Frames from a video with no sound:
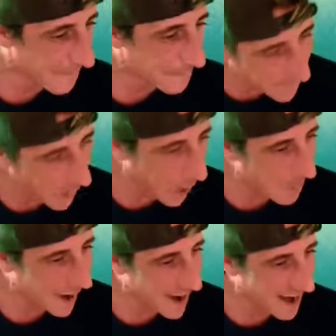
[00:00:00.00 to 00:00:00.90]
Boom,
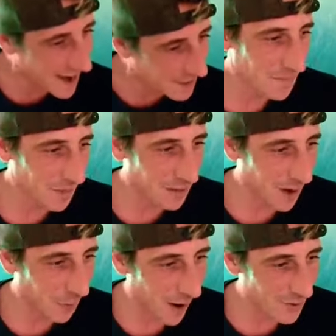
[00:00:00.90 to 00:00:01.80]
bam! Made
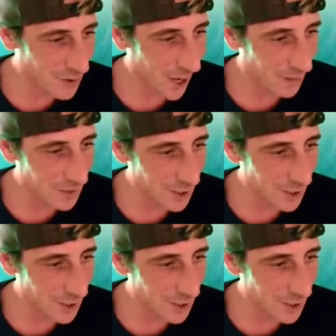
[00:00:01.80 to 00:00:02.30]
my wife jump.